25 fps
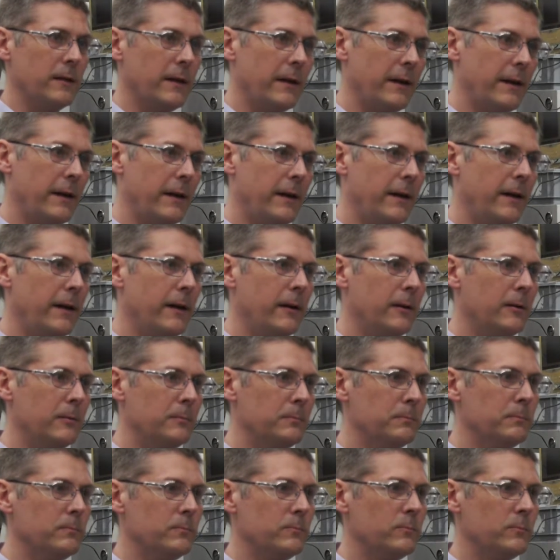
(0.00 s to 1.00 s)

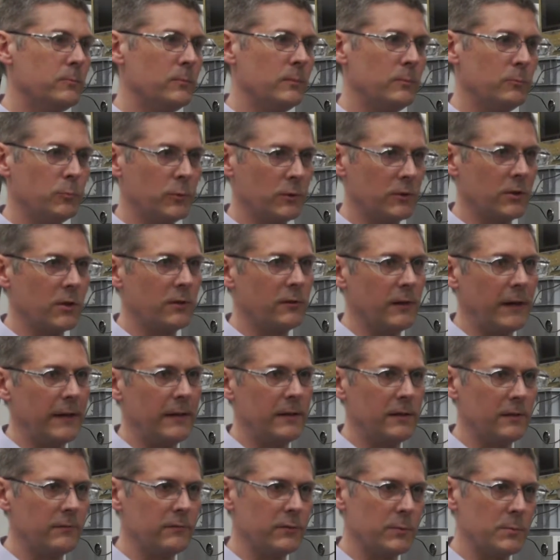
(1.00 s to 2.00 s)
Um, would cut
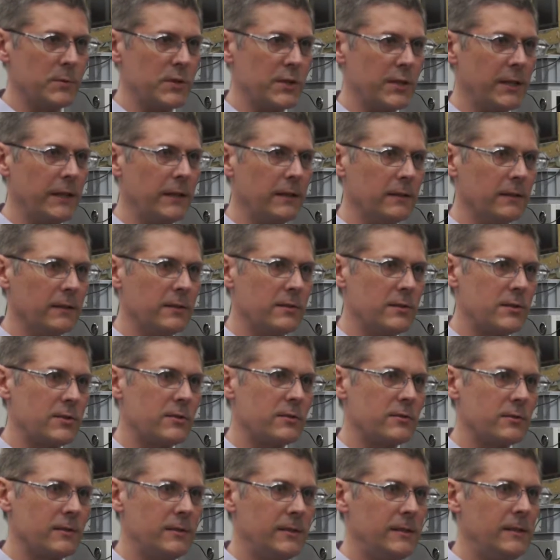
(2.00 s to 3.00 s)
anything from
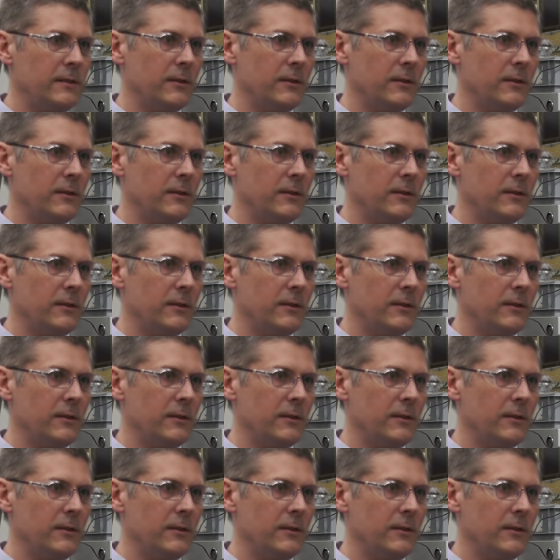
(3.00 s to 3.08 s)
stainless